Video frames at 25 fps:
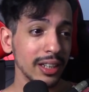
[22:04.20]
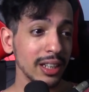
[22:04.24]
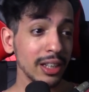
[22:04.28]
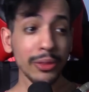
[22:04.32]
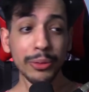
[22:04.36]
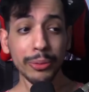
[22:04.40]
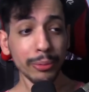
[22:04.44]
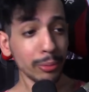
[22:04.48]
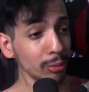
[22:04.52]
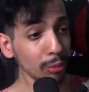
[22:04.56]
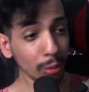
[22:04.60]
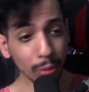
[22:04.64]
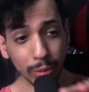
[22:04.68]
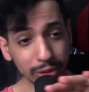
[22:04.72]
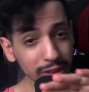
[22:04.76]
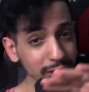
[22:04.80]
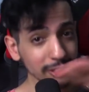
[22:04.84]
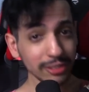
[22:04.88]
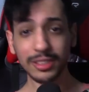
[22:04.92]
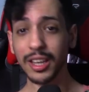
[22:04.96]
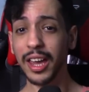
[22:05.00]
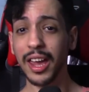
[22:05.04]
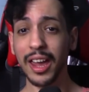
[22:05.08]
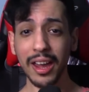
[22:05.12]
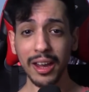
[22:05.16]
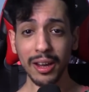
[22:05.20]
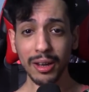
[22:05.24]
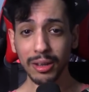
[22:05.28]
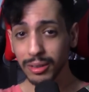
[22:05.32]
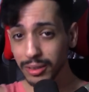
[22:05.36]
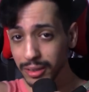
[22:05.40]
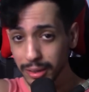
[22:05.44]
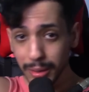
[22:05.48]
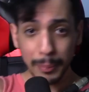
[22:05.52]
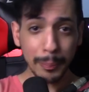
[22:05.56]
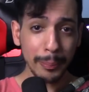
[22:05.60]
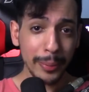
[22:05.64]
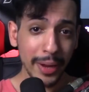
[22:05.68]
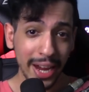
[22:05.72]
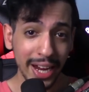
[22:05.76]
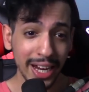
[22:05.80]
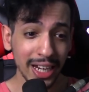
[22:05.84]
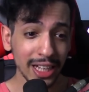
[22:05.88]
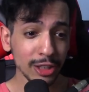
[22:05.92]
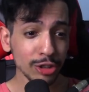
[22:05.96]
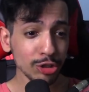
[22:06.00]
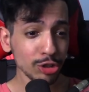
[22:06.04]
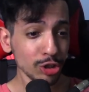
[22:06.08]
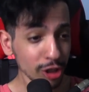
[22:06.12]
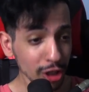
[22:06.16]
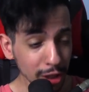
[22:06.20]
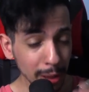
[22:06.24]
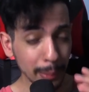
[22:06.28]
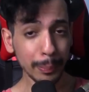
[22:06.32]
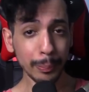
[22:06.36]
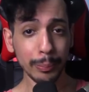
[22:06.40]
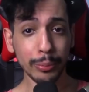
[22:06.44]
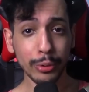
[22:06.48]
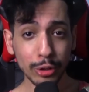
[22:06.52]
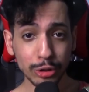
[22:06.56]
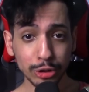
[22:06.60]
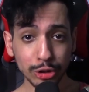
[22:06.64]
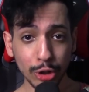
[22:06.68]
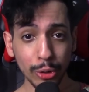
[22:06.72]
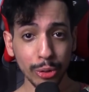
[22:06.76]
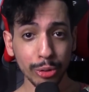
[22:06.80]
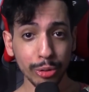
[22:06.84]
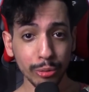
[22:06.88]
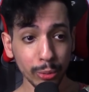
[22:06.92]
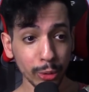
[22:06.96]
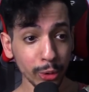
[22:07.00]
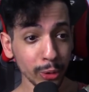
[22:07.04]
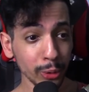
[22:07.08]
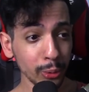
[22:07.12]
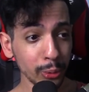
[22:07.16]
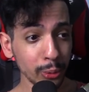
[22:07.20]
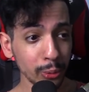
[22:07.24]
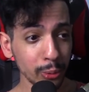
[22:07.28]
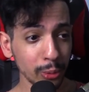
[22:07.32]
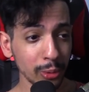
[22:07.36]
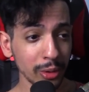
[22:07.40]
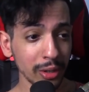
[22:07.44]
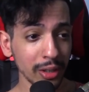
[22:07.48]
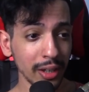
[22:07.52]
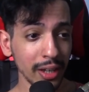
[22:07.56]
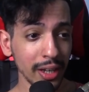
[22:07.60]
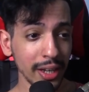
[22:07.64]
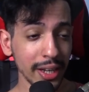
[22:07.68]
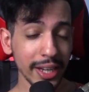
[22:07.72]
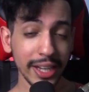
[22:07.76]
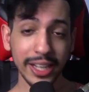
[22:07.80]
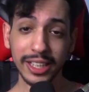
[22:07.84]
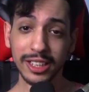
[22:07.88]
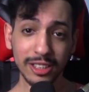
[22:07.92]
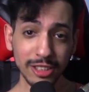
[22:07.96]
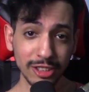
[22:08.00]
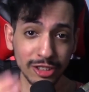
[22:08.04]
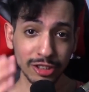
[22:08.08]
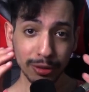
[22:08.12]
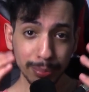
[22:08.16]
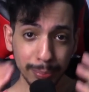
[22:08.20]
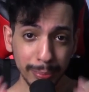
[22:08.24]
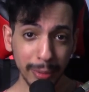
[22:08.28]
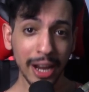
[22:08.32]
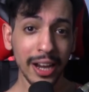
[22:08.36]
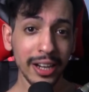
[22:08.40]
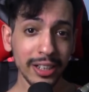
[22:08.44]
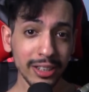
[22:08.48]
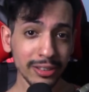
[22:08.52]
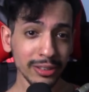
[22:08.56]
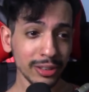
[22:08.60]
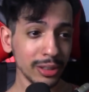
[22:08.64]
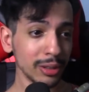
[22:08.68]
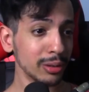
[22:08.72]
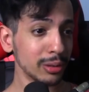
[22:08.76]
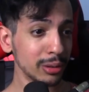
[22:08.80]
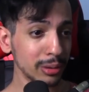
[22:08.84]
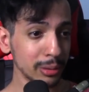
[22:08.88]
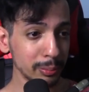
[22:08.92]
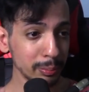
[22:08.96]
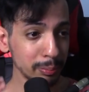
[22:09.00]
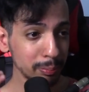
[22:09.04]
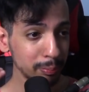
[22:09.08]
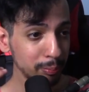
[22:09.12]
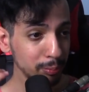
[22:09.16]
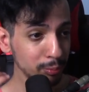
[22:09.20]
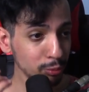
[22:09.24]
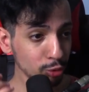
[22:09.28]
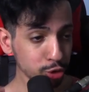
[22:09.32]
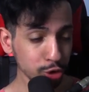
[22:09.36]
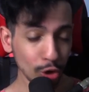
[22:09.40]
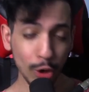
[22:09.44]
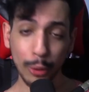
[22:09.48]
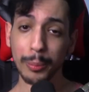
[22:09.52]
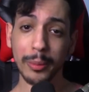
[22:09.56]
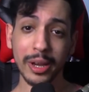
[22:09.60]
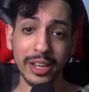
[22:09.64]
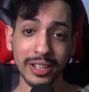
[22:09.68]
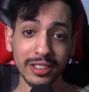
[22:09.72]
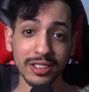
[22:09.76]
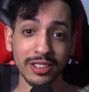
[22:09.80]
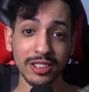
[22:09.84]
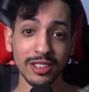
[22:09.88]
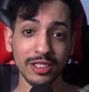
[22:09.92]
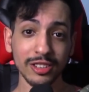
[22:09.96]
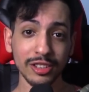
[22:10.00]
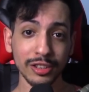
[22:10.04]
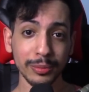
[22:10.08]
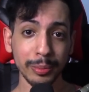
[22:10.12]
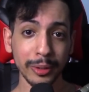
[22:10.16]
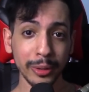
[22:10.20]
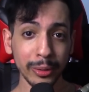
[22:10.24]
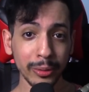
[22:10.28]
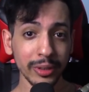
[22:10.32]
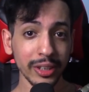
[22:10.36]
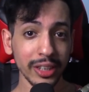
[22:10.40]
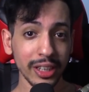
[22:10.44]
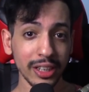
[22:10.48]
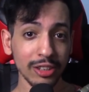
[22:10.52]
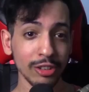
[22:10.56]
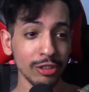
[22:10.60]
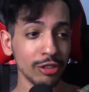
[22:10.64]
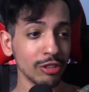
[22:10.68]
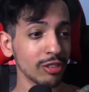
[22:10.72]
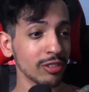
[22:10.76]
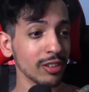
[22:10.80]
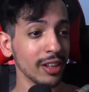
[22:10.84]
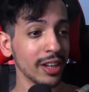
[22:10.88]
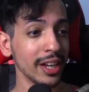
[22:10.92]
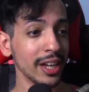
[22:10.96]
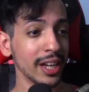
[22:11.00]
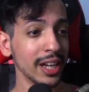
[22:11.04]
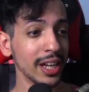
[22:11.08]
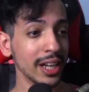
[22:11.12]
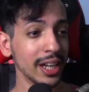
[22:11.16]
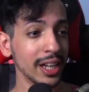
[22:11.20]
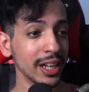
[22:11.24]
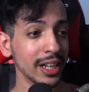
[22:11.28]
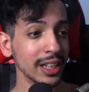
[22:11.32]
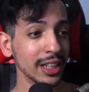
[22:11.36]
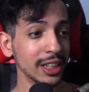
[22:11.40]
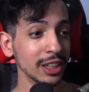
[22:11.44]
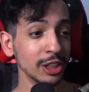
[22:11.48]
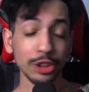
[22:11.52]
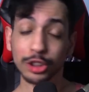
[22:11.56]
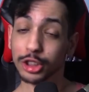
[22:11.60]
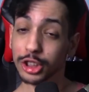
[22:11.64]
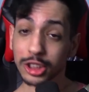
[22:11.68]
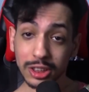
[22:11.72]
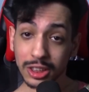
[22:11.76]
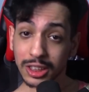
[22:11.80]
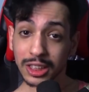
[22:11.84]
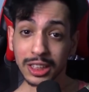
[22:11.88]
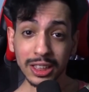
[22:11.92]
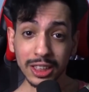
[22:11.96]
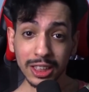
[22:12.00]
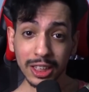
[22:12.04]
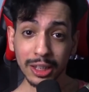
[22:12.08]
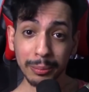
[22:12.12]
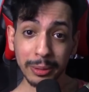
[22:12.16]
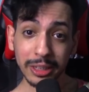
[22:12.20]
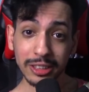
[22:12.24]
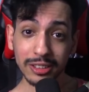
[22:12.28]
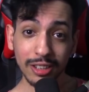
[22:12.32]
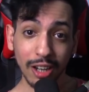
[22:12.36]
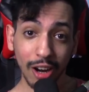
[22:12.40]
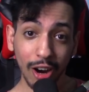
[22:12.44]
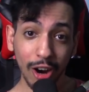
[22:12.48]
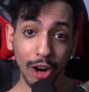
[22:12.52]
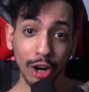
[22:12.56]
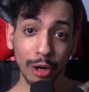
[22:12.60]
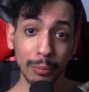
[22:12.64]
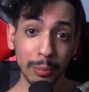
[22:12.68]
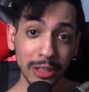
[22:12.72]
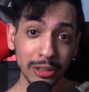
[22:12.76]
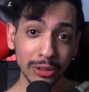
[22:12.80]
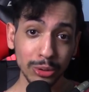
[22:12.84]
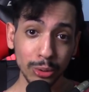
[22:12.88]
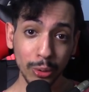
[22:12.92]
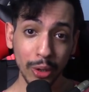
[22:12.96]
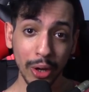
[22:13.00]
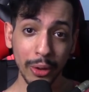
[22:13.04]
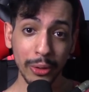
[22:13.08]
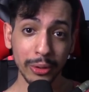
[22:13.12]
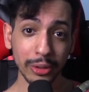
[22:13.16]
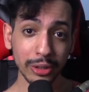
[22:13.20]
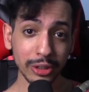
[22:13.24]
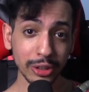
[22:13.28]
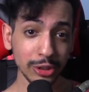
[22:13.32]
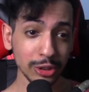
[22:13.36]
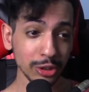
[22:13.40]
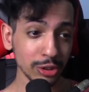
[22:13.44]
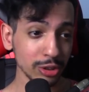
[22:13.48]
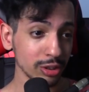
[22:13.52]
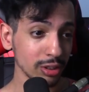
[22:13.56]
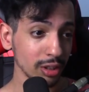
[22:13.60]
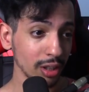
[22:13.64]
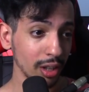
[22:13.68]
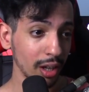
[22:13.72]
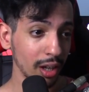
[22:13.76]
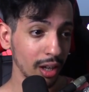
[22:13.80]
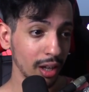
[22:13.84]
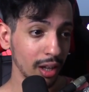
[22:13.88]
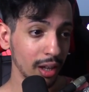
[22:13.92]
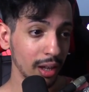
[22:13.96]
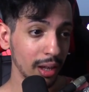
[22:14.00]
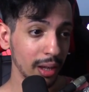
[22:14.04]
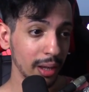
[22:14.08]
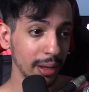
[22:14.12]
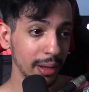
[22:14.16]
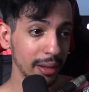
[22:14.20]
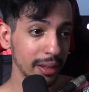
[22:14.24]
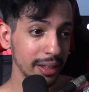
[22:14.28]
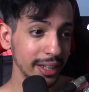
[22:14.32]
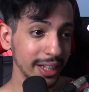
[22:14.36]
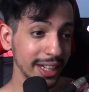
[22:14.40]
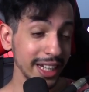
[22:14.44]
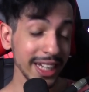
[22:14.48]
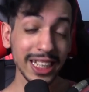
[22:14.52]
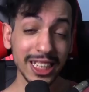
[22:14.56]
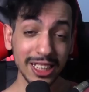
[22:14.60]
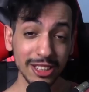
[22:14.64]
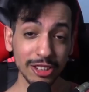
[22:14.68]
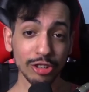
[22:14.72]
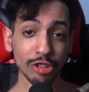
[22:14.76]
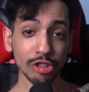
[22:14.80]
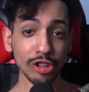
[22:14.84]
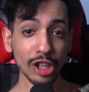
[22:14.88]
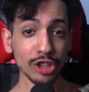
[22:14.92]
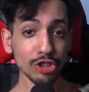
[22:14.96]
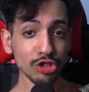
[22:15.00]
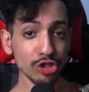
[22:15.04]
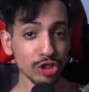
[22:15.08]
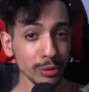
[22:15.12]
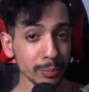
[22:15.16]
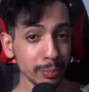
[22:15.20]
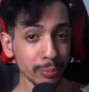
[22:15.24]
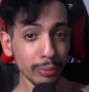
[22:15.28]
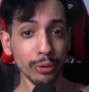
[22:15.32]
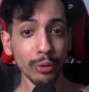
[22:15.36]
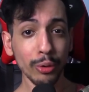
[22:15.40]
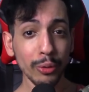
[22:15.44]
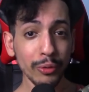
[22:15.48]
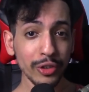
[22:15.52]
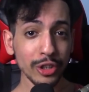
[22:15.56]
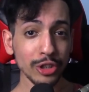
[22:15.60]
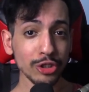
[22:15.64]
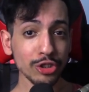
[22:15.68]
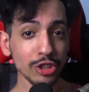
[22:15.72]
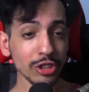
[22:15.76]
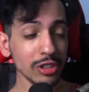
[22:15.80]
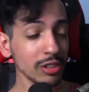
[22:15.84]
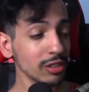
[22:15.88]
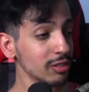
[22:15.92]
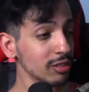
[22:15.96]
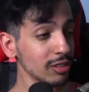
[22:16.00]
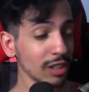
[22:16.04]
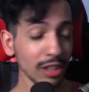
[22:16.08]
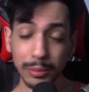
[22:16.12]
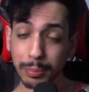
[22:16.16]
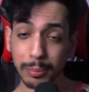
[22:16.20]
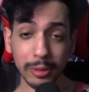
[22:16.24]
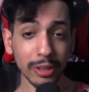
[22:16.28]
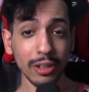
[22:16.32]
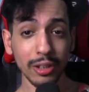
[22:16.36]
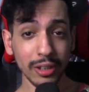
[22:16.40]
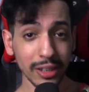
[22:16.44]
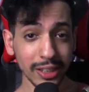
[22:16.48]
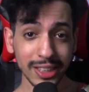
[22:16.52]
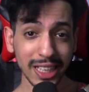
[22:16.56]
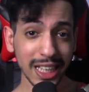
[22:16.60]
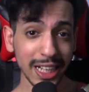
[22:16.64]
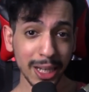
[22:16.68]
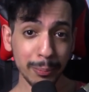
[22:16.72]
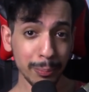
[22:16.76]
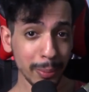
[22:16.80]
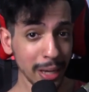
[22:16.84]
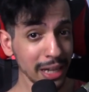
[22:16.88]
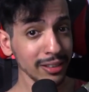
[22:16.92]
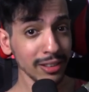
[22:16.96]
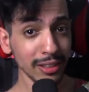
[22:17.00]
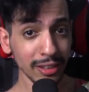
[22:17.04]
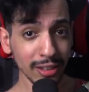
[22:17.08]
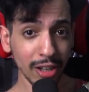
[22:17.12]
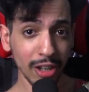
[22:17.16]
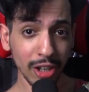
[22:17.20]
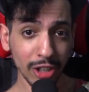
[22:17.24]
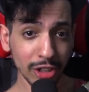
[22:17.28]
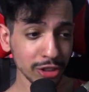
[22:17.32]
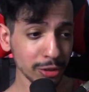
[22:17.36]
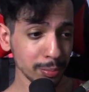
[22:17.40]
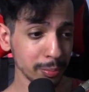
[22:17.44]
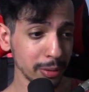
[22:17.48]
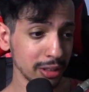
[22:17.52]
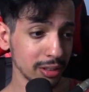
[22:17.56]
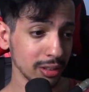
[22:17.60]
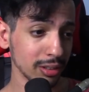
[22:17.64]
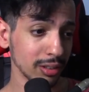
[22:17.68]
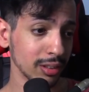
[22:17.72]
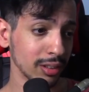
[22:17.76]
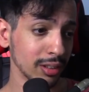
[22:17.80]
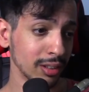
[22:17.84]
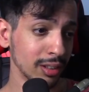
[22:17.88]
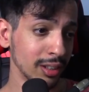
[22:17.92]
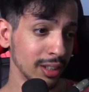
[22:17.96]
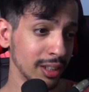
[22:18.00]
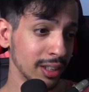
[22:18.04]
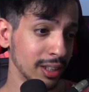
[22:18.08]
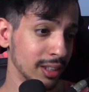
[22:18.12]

And through all this hell and pain, she kept pushing through, and in spite of her traumatic experience, she didn't commit harm unto others, in extension proving she does not belong in that abandoned hospital.